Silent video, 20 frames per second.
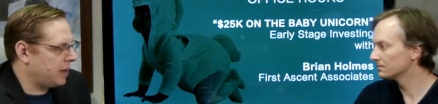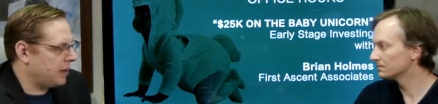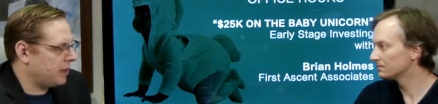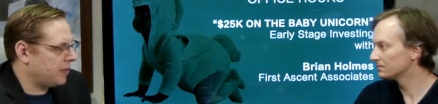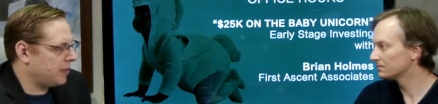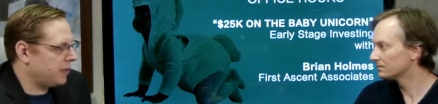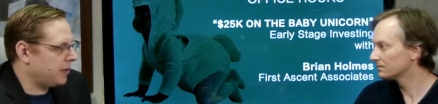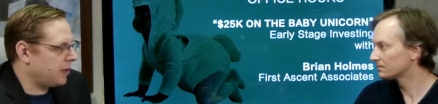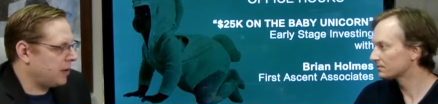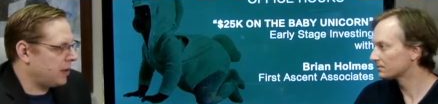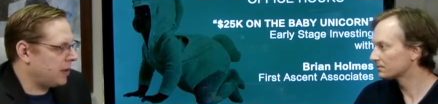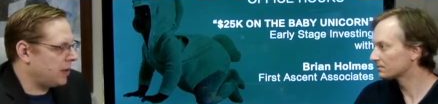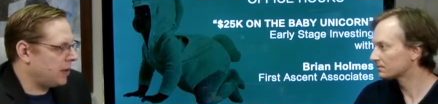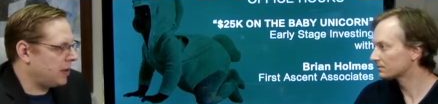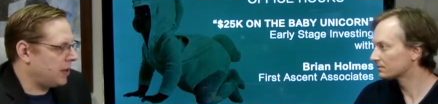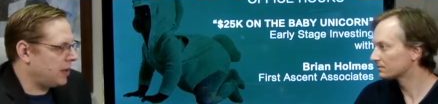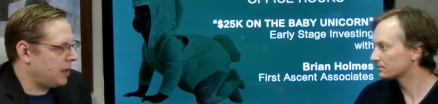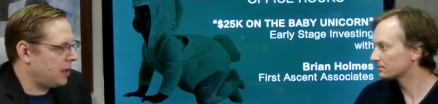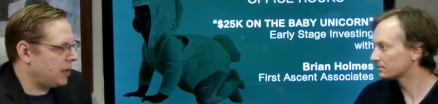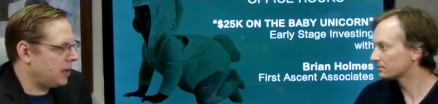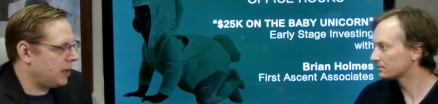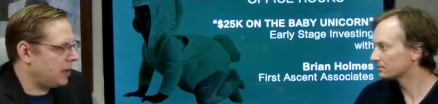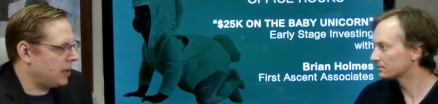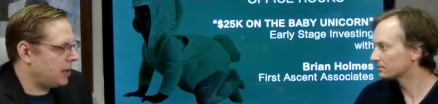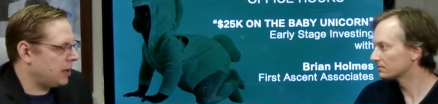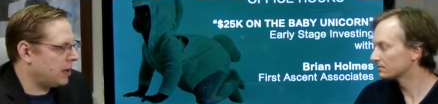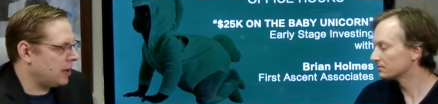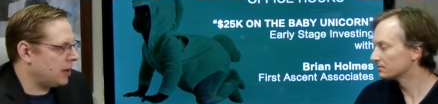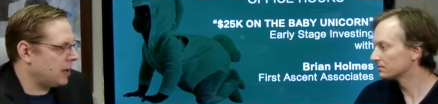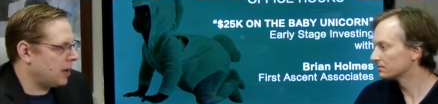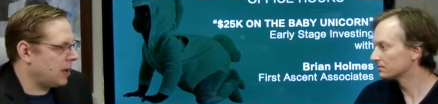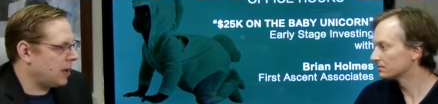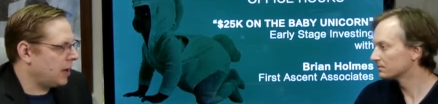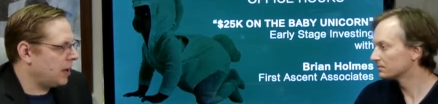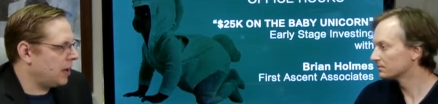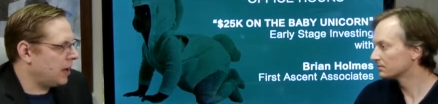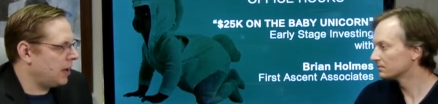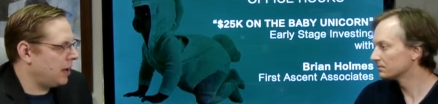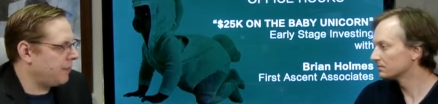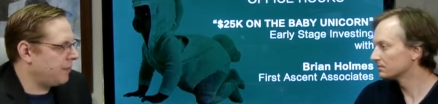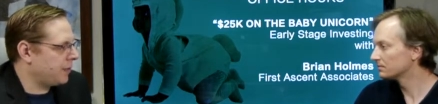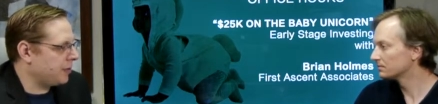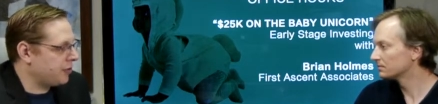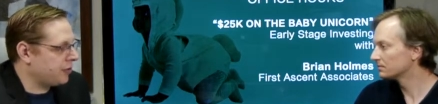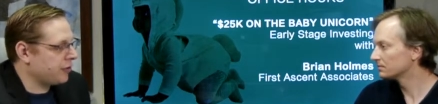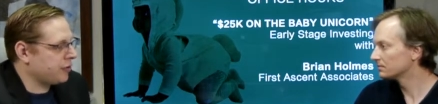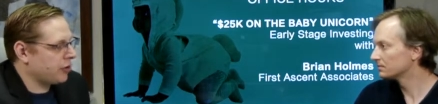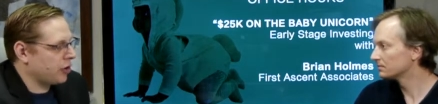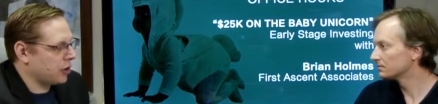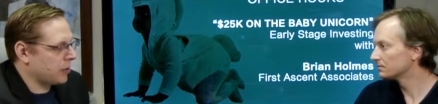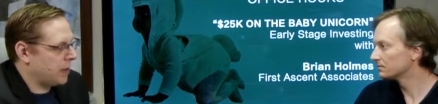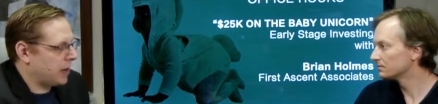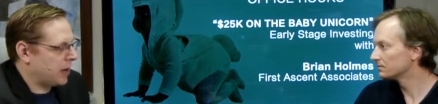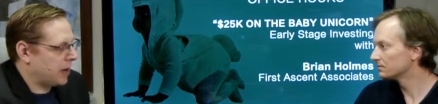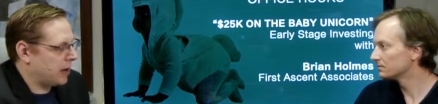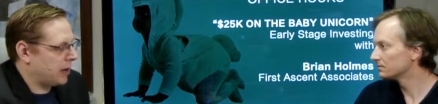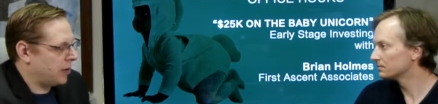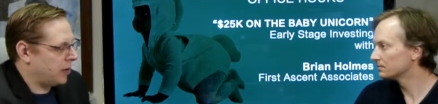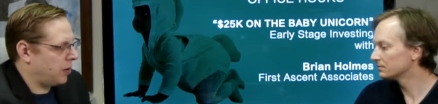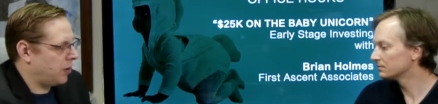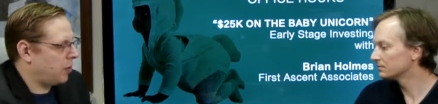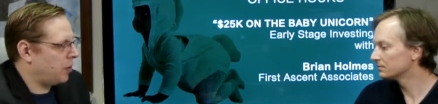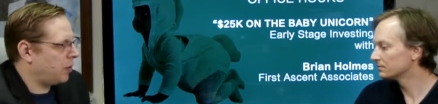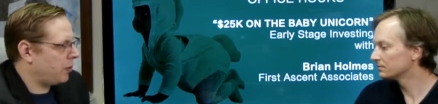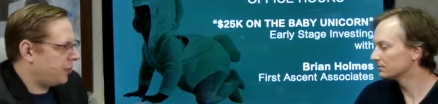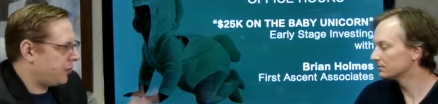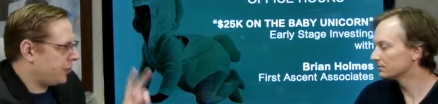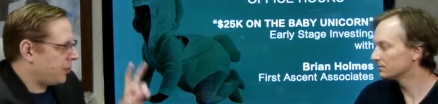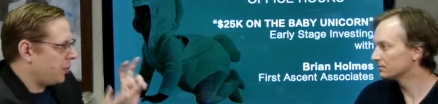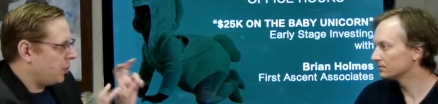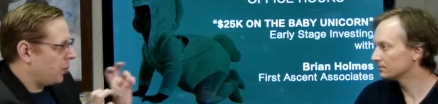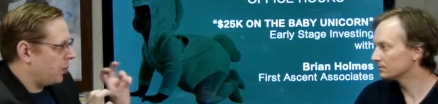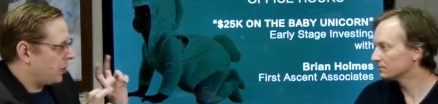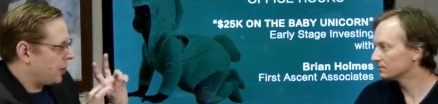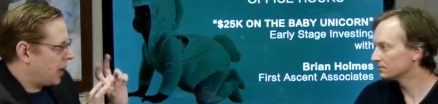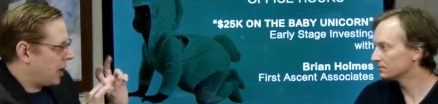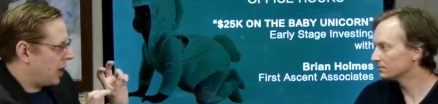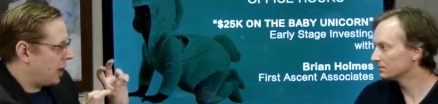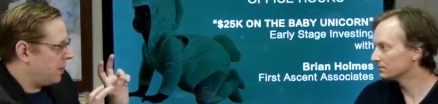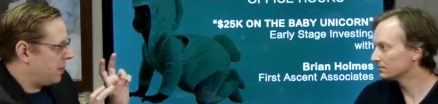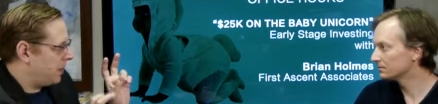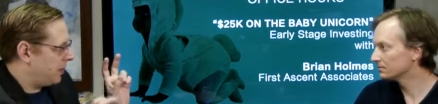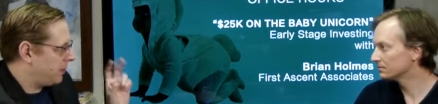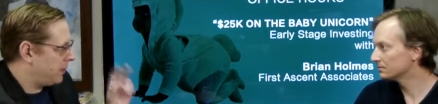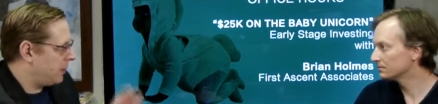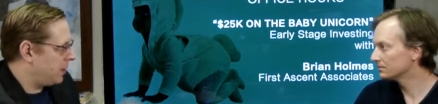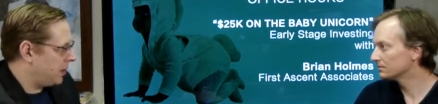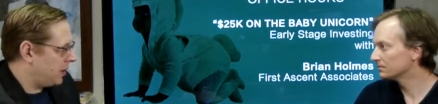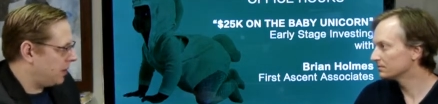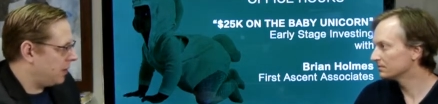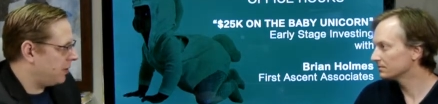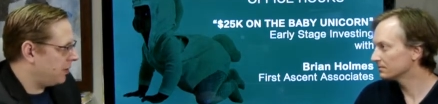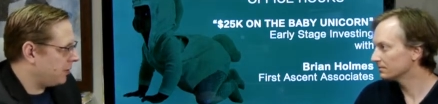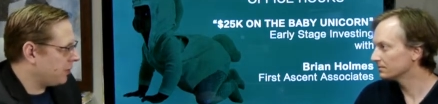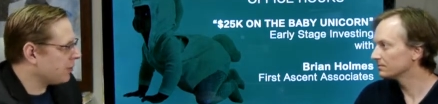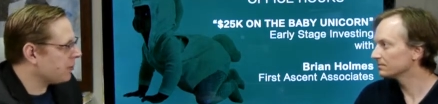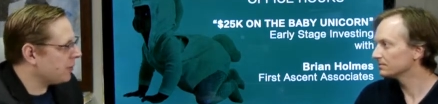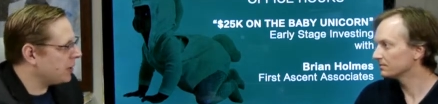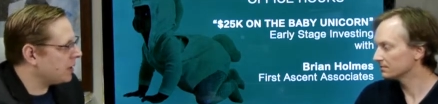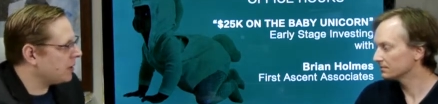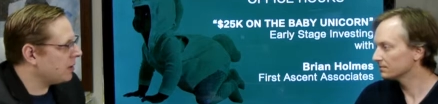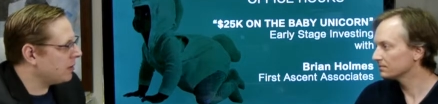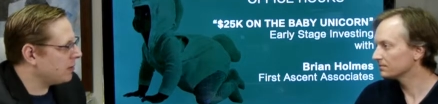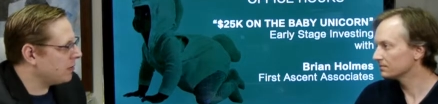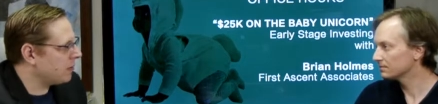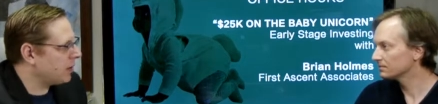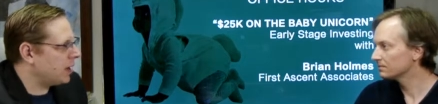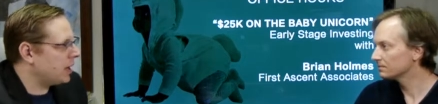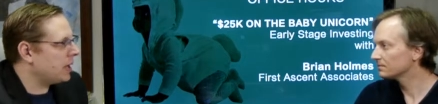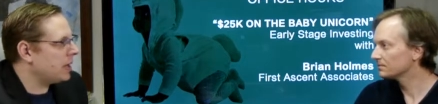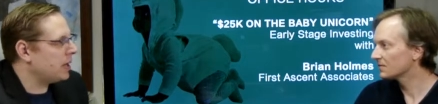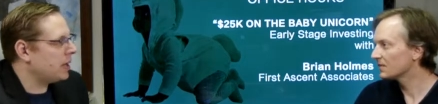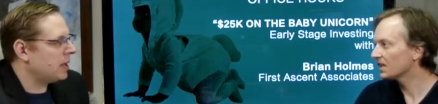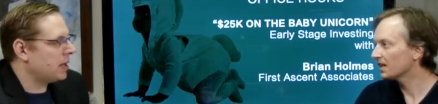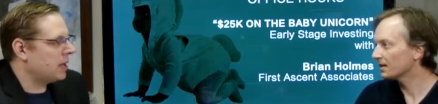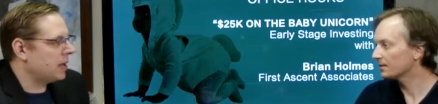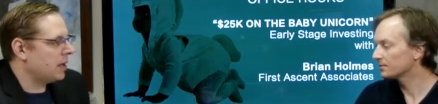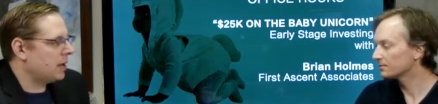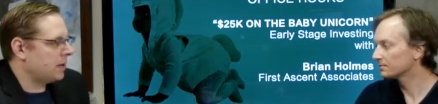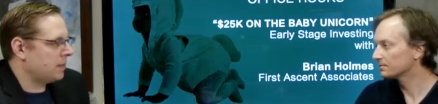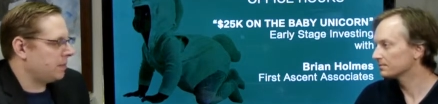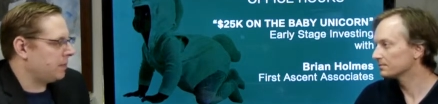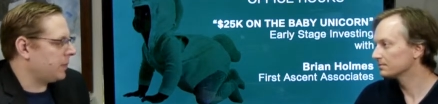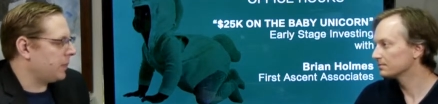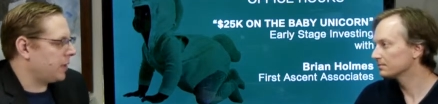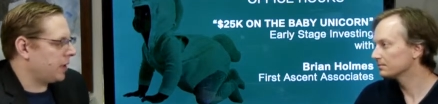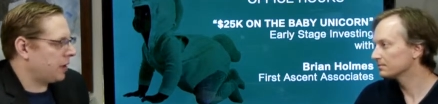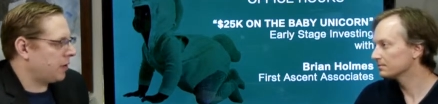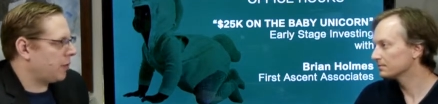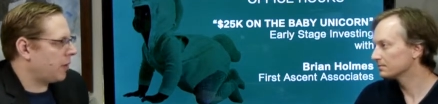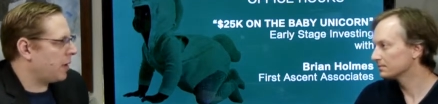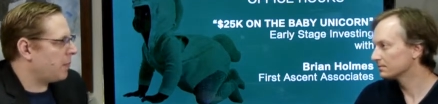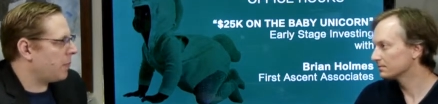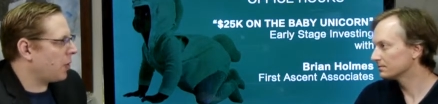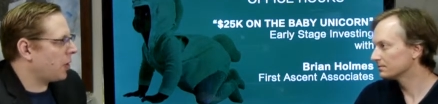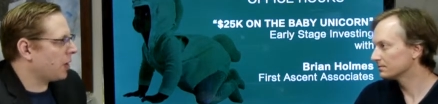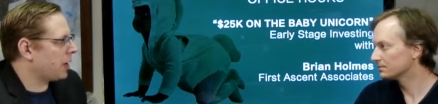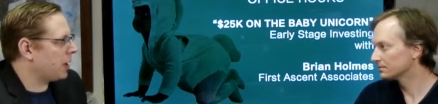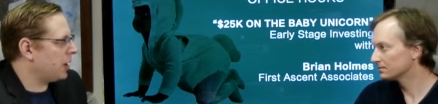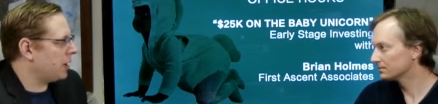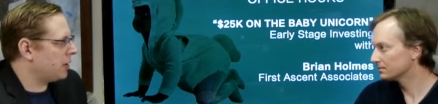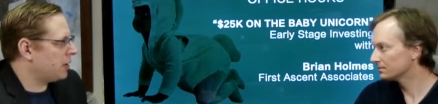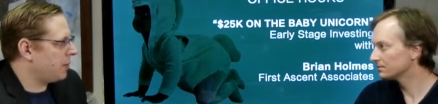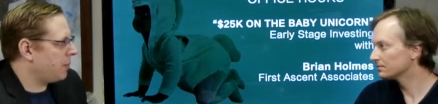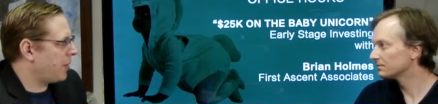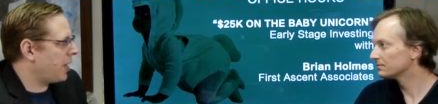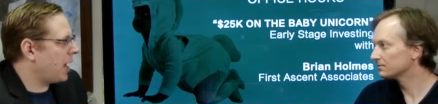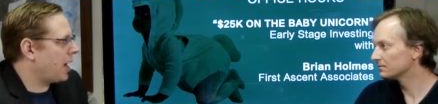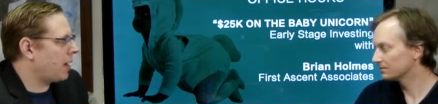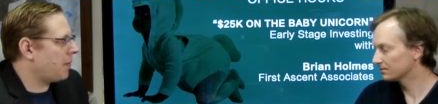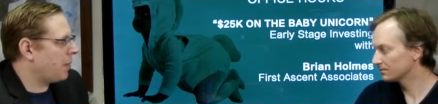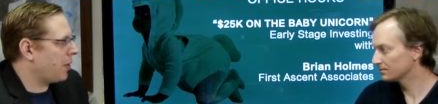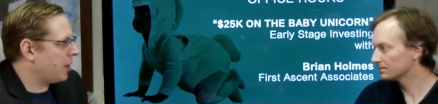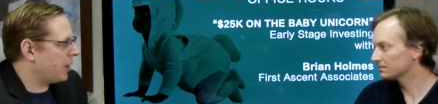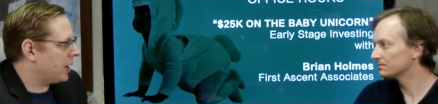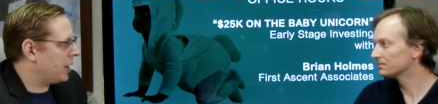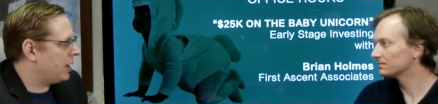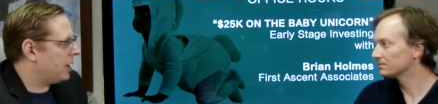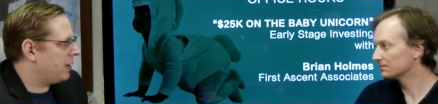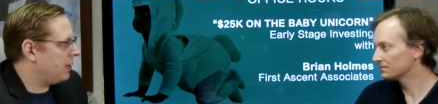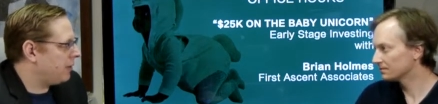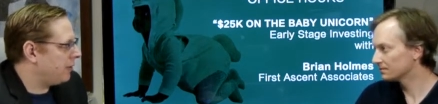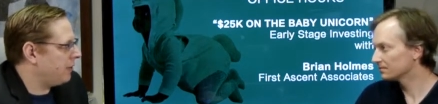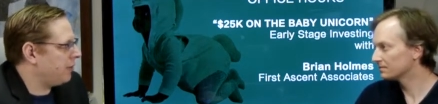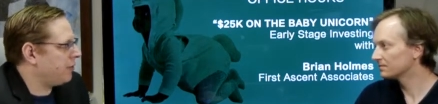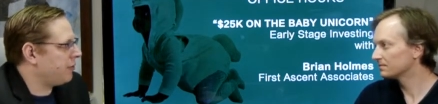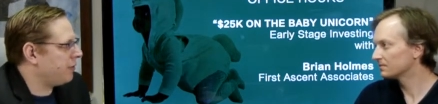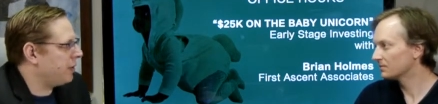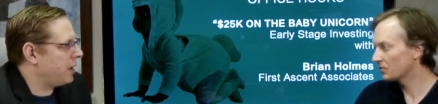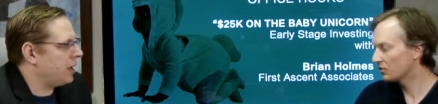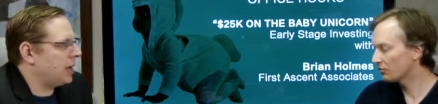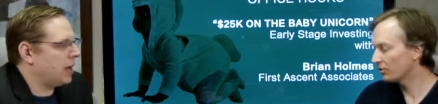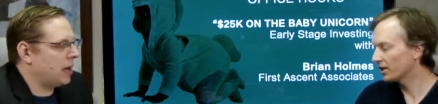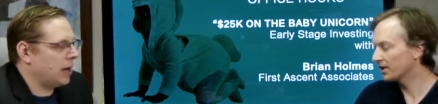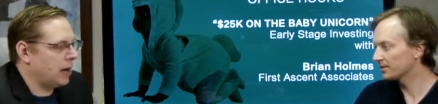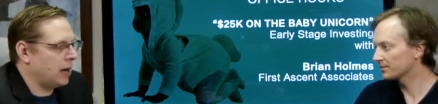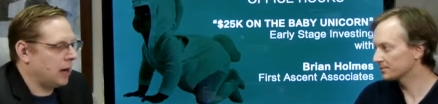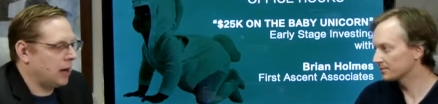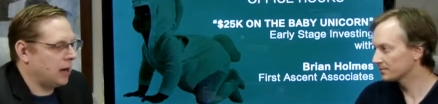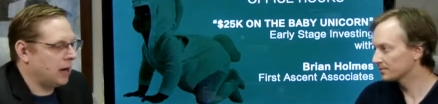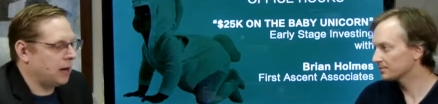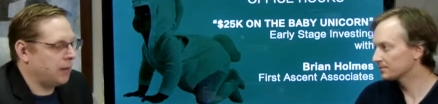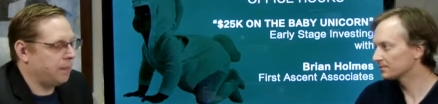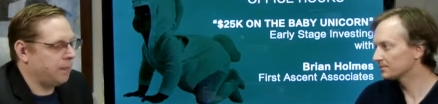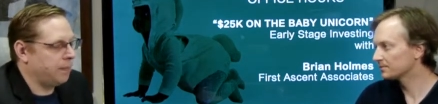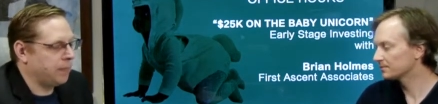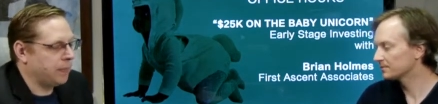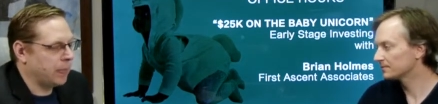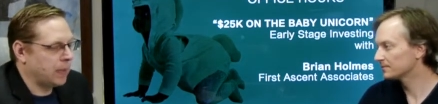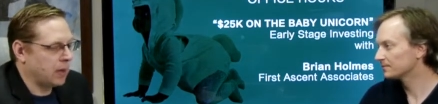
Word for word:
Speaker 1: is the if we just talk about kind of the old school cannabis industry, right? Yeah the gray market to black market industry. Right. Um,